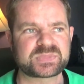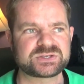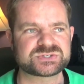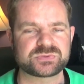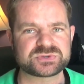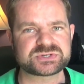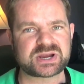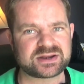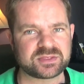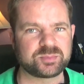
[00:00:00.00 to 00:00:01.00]
So those are
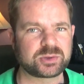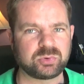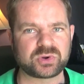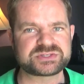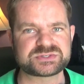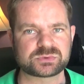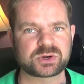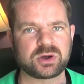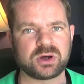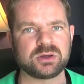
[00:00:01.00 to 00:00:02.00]
kind of the big points to
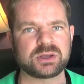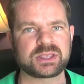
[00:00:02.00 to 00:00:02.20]
recall.